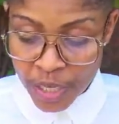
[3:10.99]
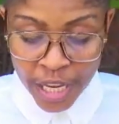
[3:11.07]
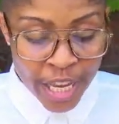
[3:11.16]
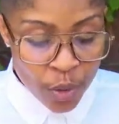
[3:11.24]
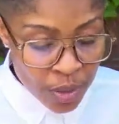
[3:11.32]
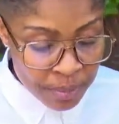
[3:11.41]

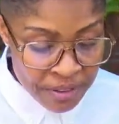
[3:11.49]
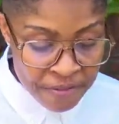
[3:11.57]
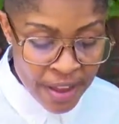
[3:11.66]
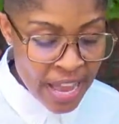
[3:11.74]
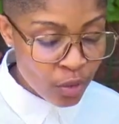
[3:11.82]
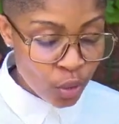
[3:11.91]
he would be
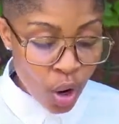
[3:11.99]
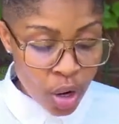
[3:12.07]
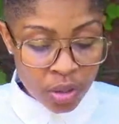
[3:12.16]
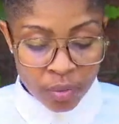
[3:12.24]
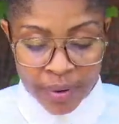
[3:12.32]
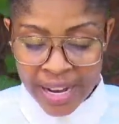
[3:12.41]
found
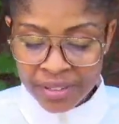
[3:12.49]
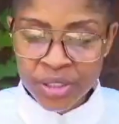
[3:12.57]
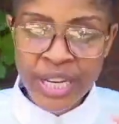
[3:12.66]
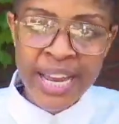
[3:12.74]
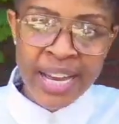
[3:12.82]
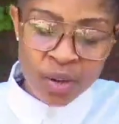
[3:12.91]
all around
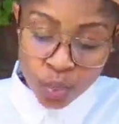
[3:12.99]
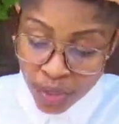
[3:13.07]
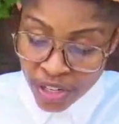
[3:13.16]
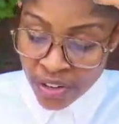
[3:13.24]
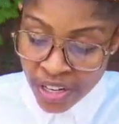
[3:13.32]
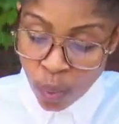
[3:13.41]
town
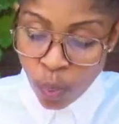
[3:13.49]
wearing